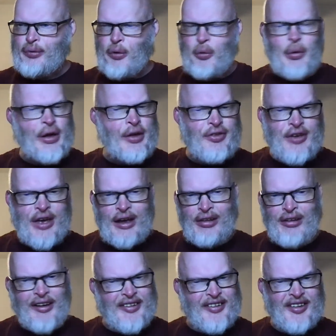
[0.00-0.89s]
we can
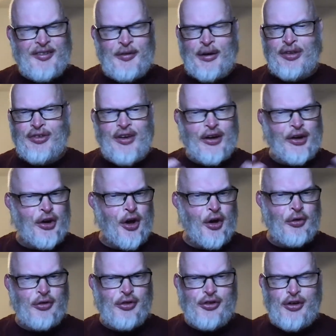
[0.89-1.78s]
take lessons, we can take
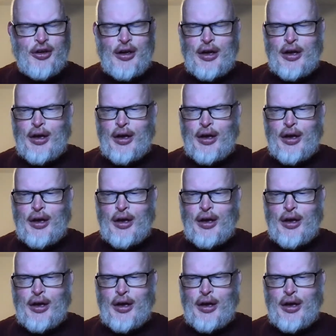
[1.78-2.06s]
notes.